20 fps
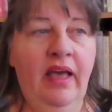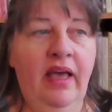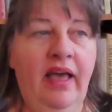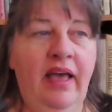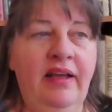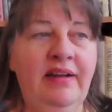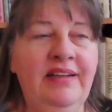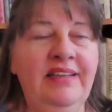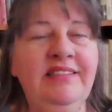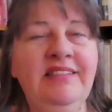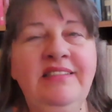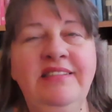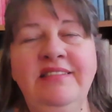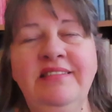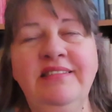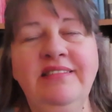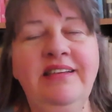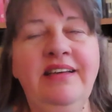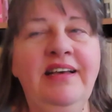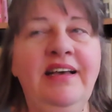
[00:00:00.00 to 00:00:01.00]
And
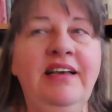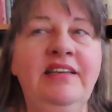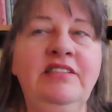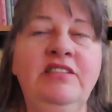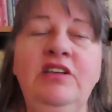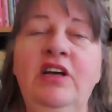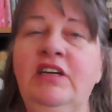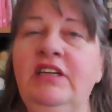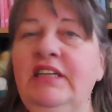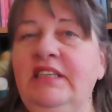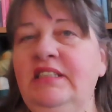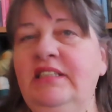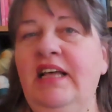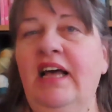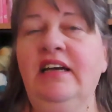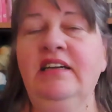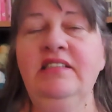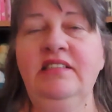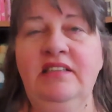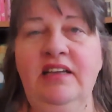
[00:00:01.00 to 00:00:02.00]
it's not an
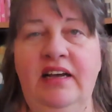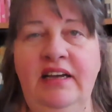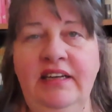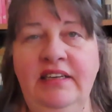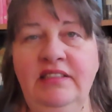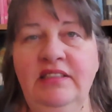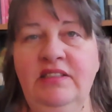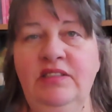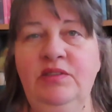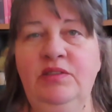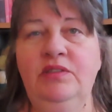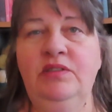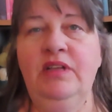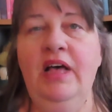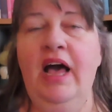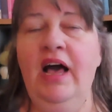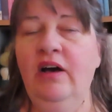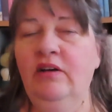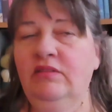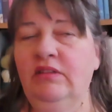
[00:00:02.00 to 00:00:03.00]
exact science.
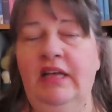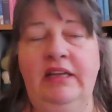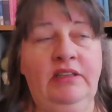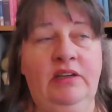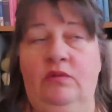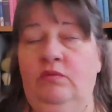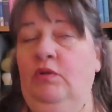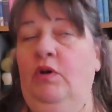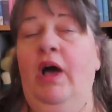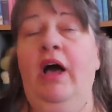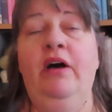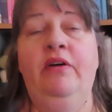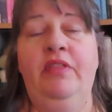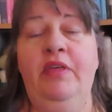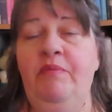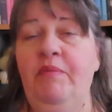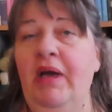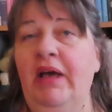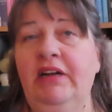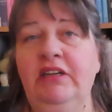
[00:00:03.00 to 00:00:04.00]
I don't know how
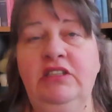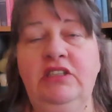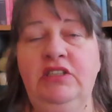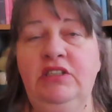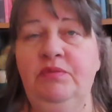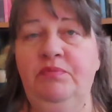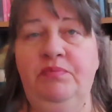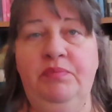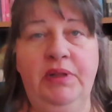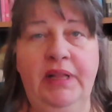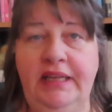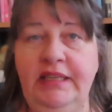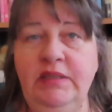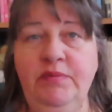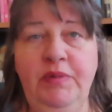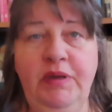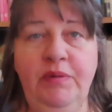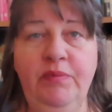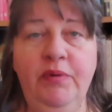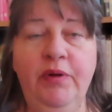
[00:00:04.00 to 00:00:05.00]
they manage to place
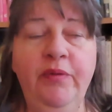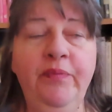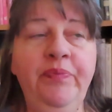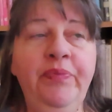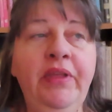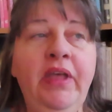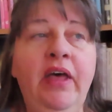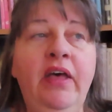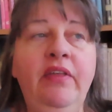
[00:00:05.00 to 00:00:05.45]
people.